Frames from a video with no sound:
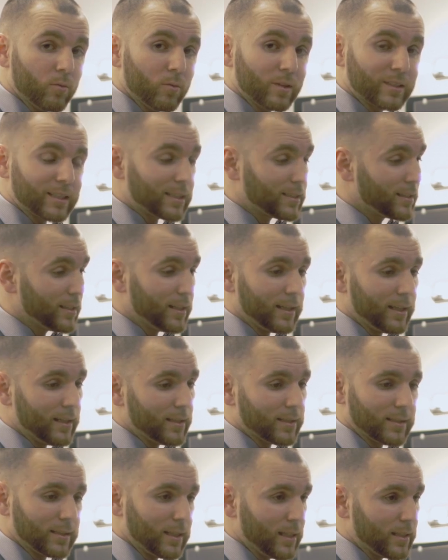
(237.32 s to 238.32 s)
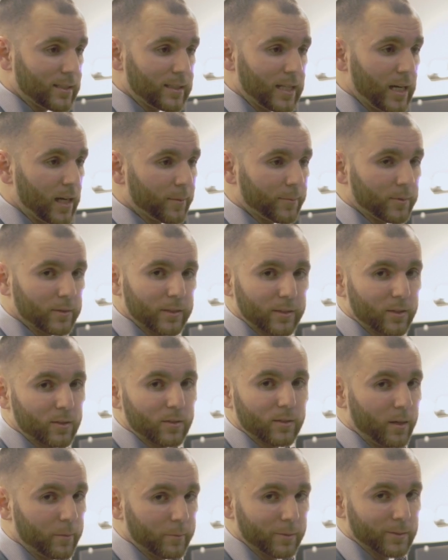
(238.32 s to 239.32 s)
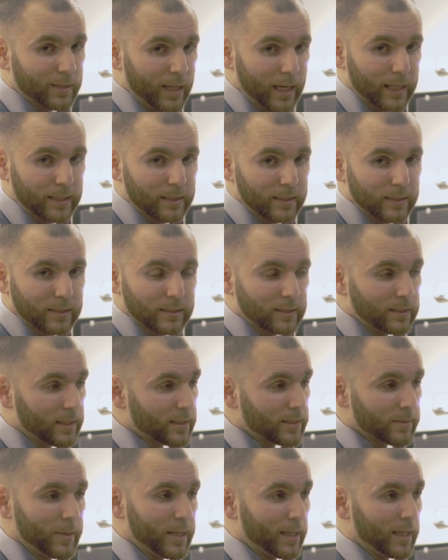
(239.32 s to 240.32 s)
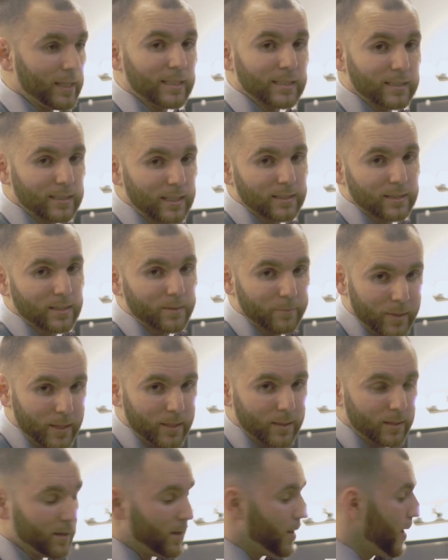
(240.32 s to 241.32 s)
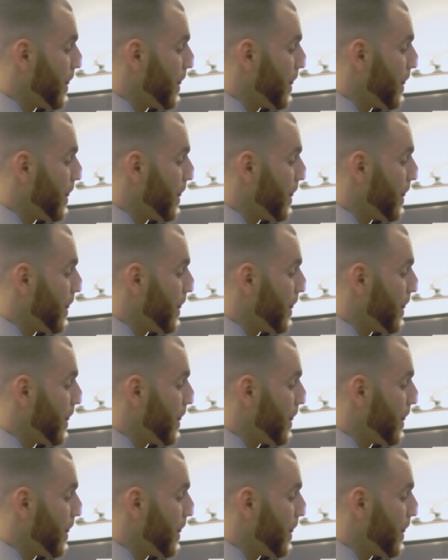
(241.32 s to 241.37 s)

which I said is terrible that they're numbered like this, it doesn't make any sense to me,